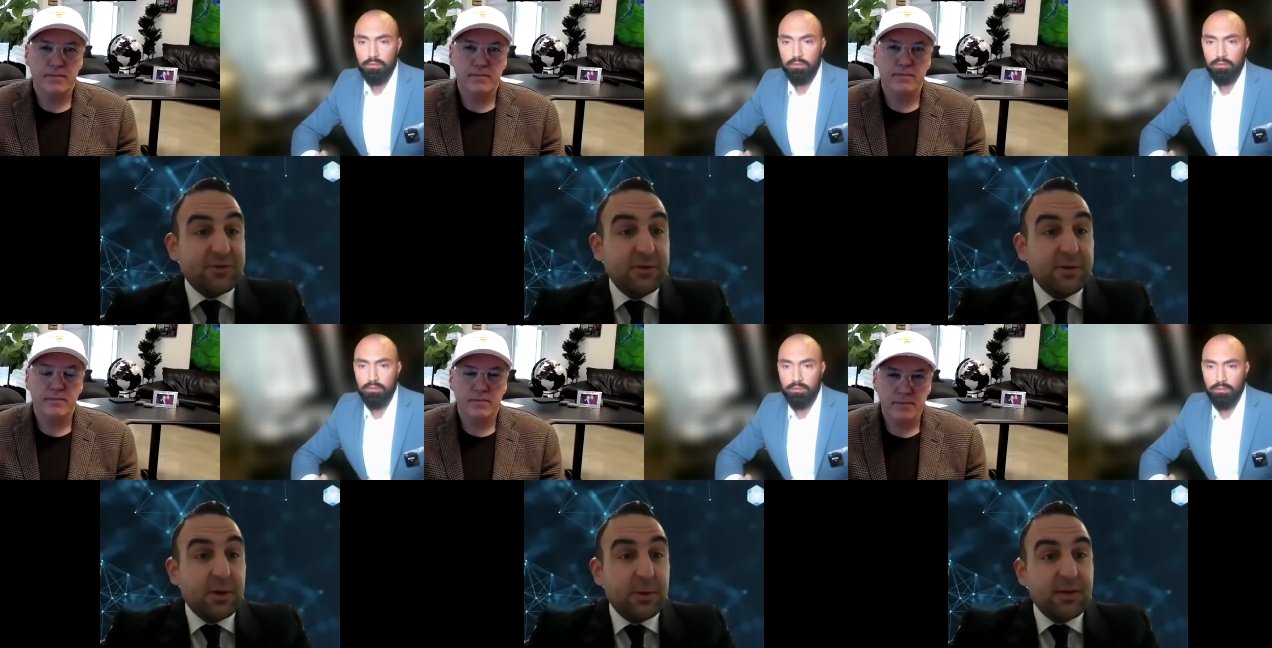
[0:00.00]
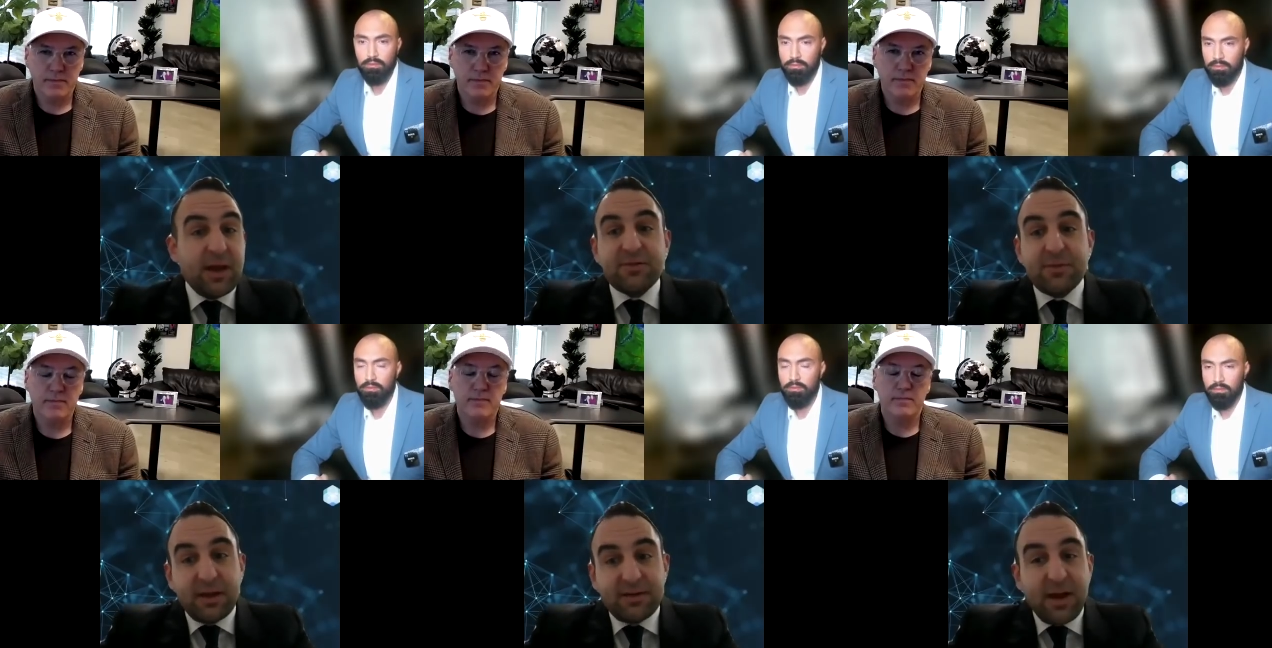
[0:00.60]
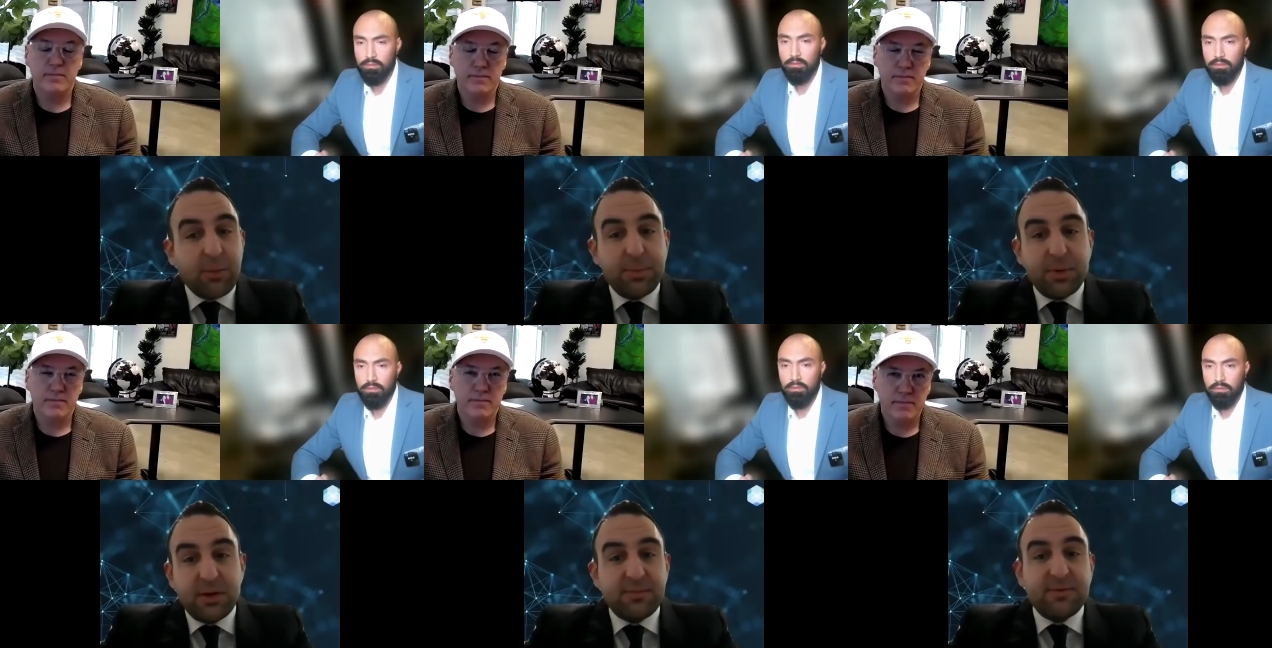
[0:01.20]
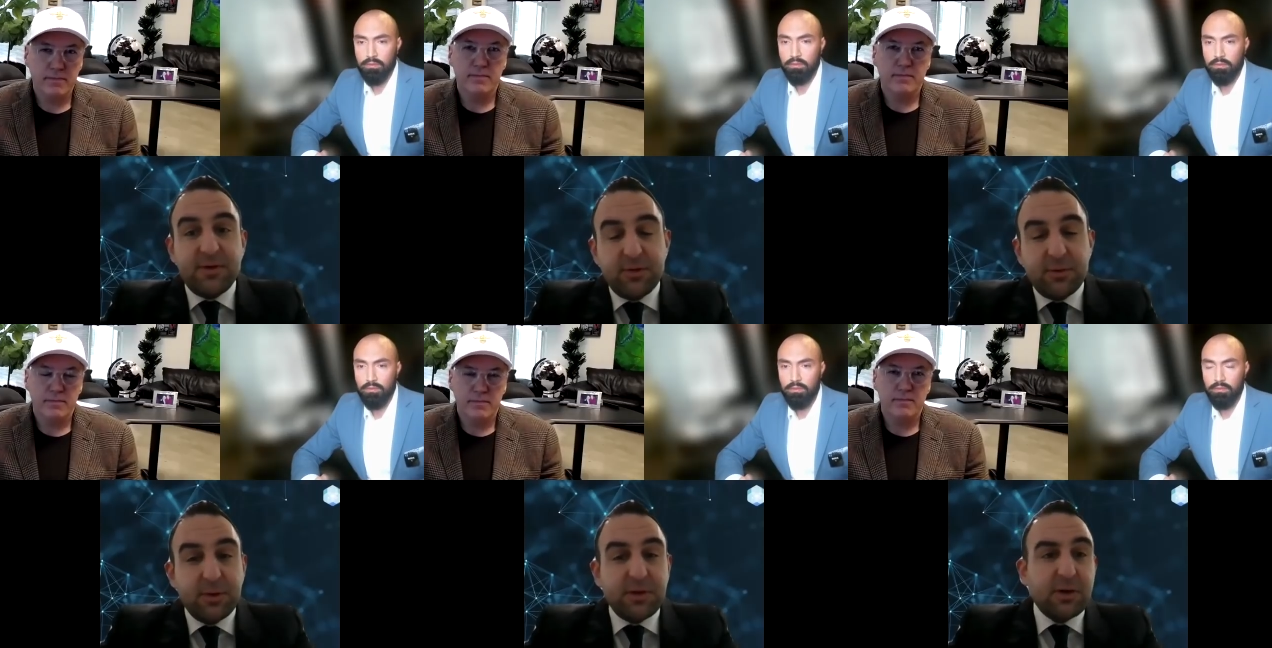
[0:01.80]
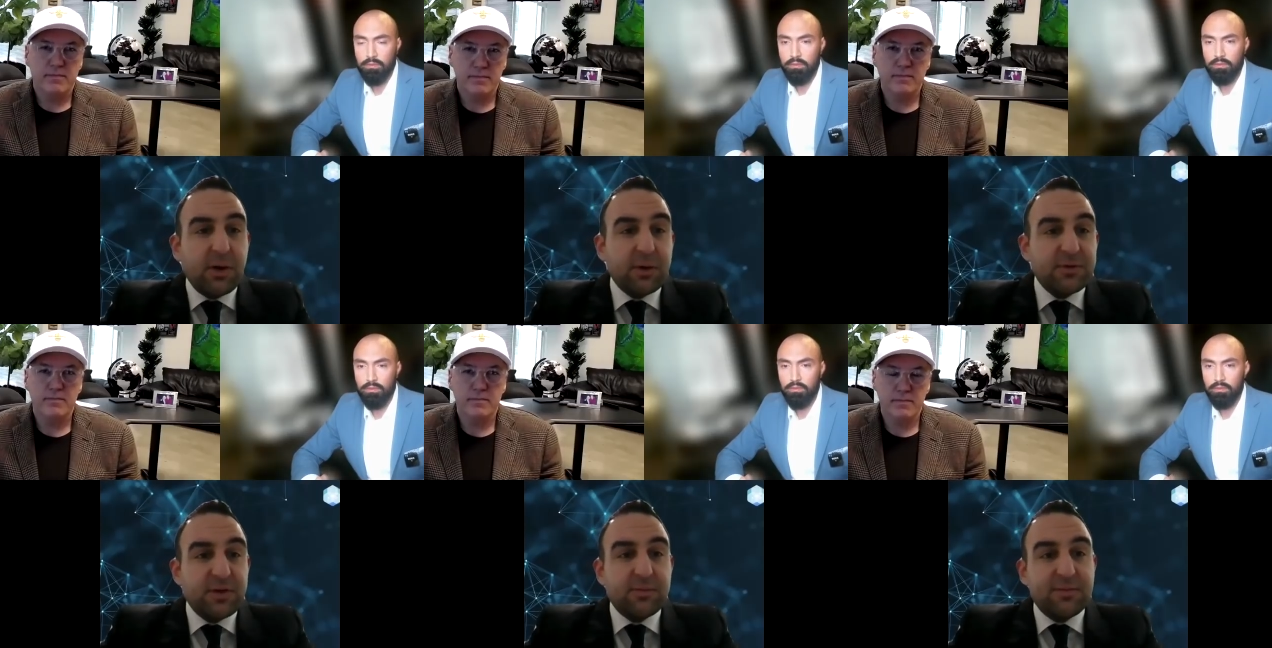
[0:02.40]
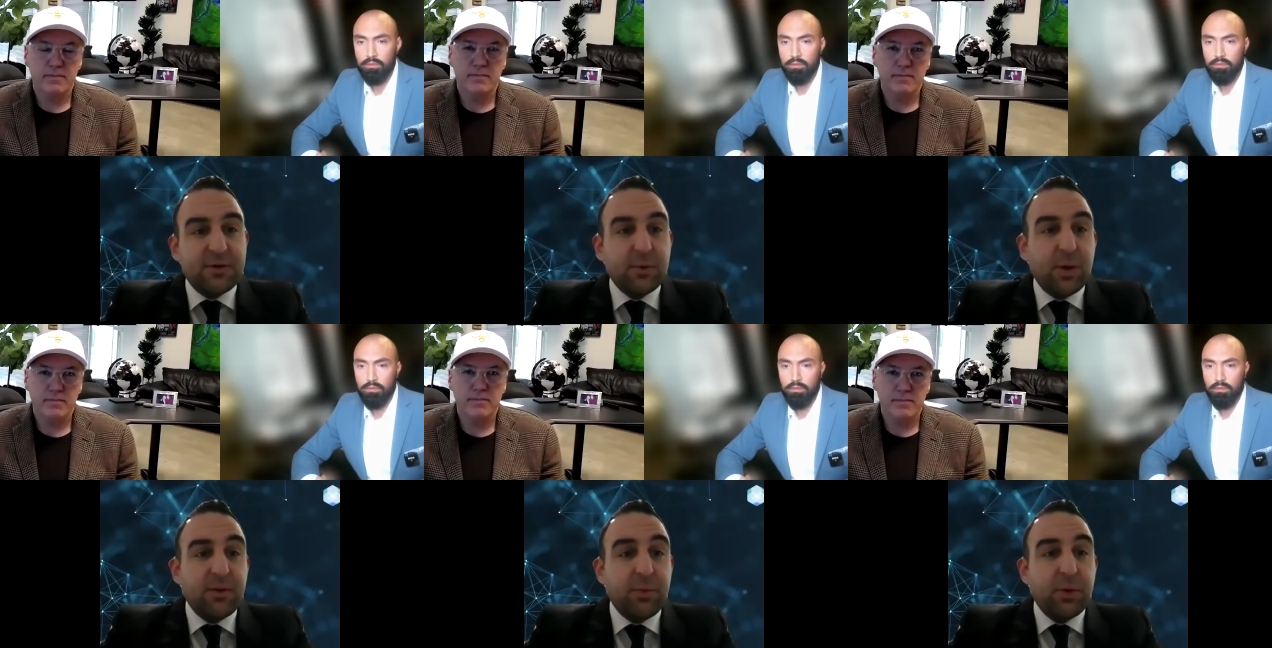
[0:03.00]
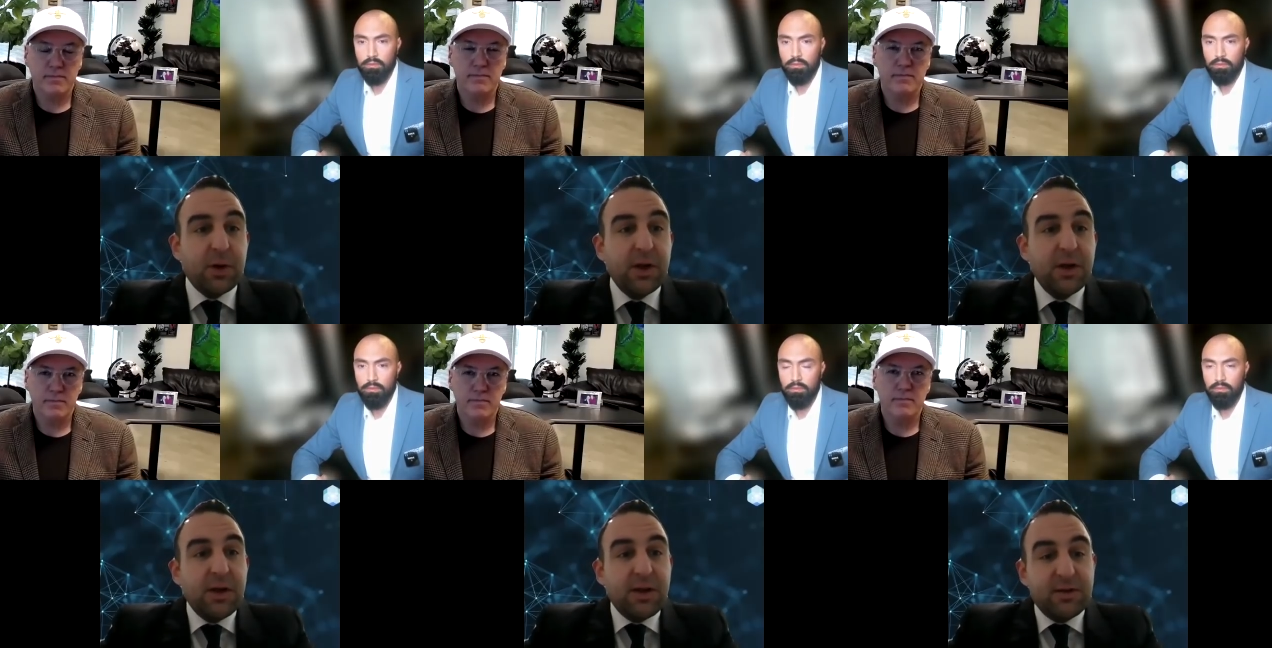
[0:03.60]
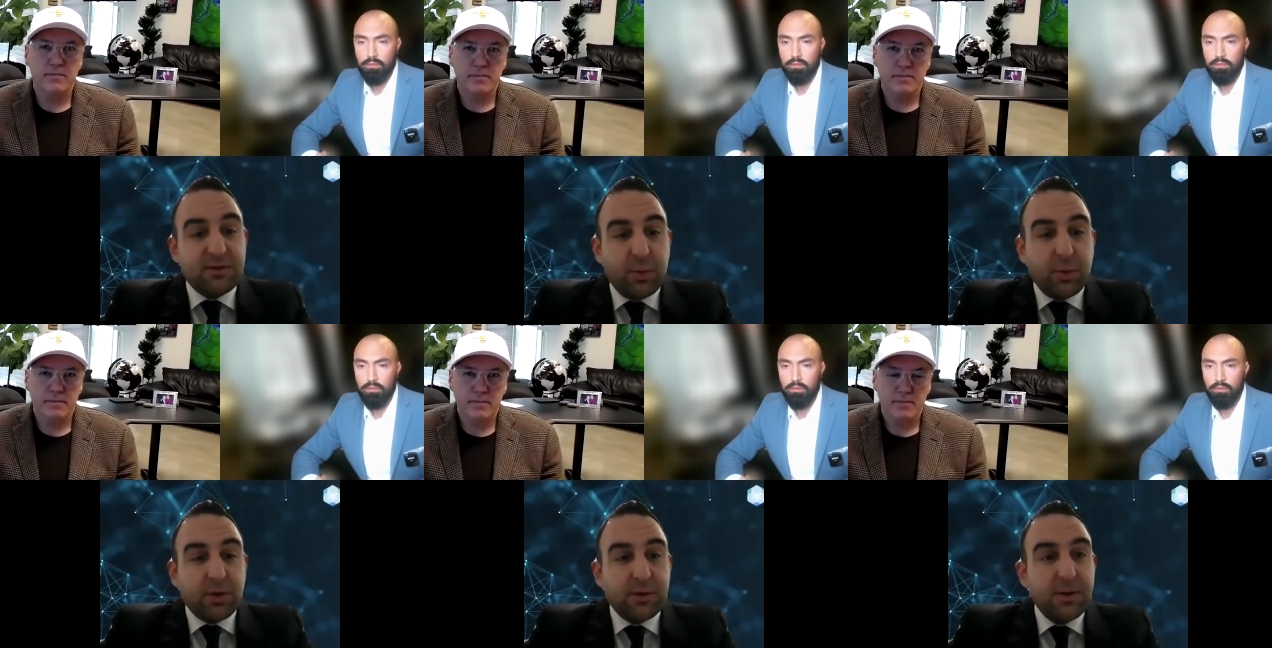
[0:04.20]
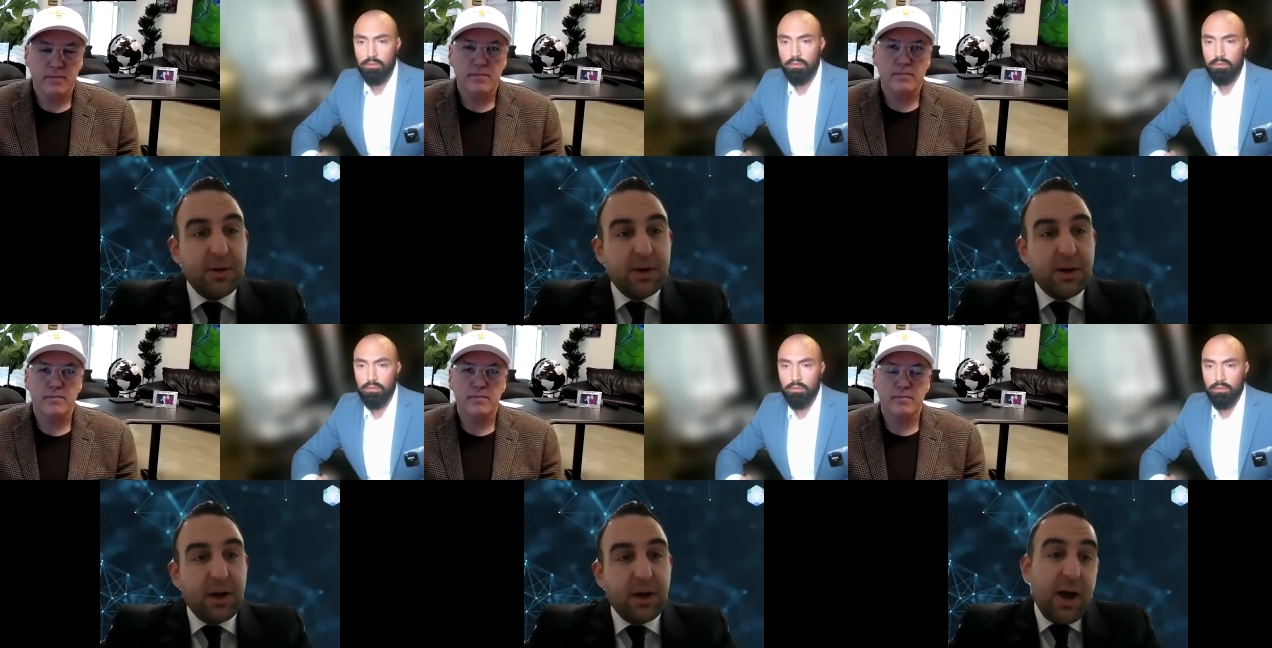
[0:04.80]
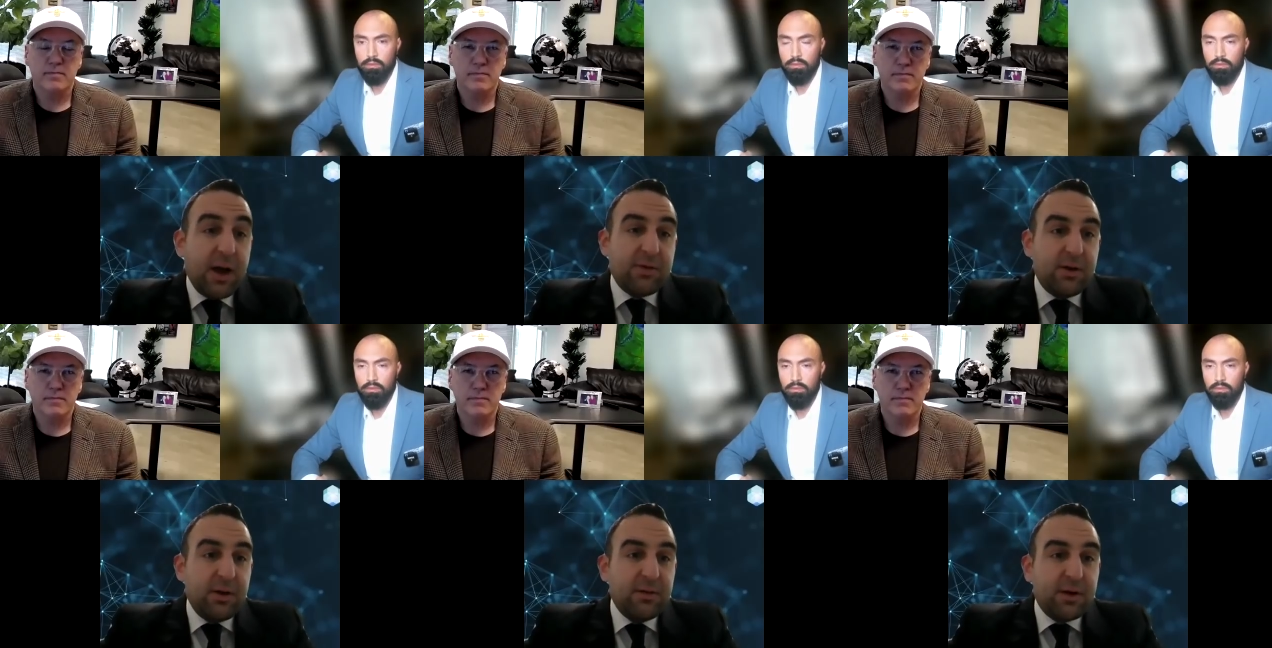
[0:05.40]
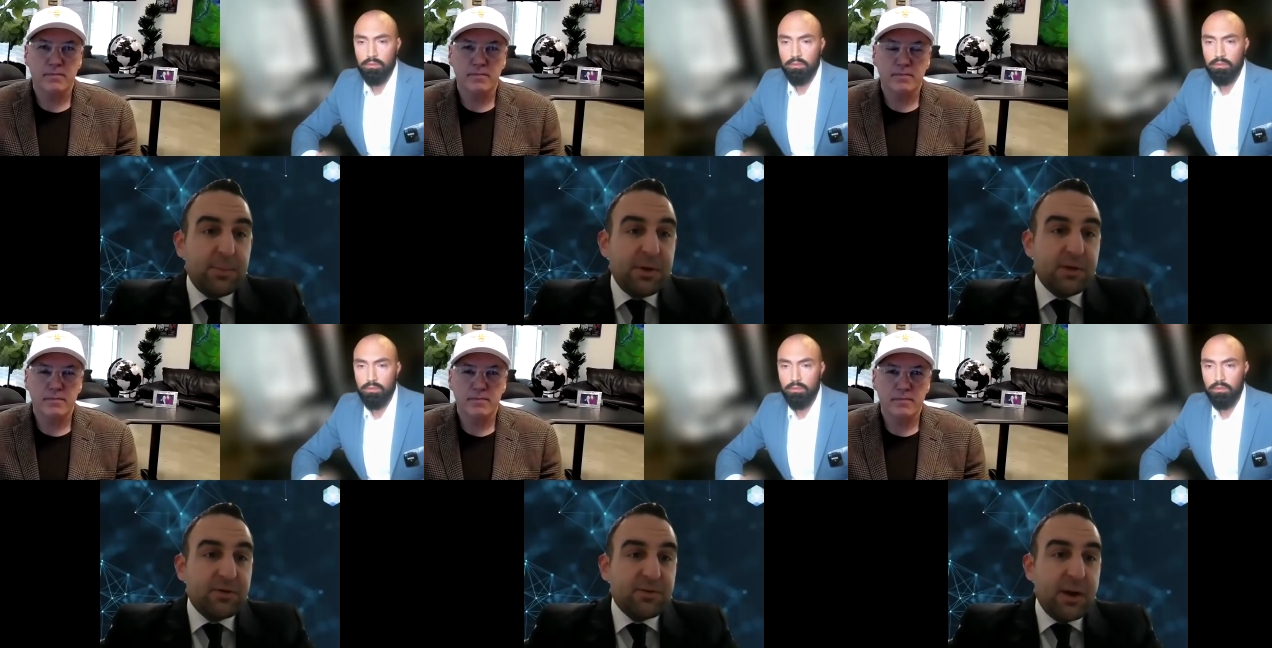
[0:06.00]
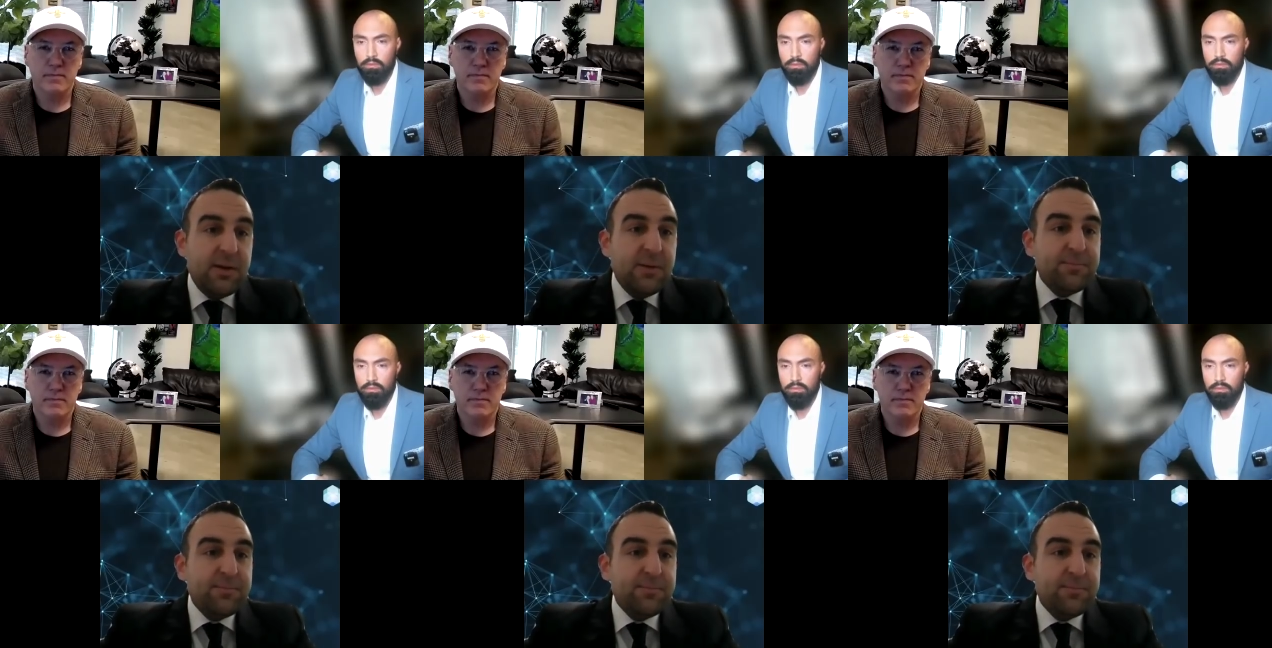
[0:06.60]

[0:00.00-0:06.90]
Speaker 1: and that's how we're putting $52 million in revenue on the board in this quarter, higher than all of our peers, right?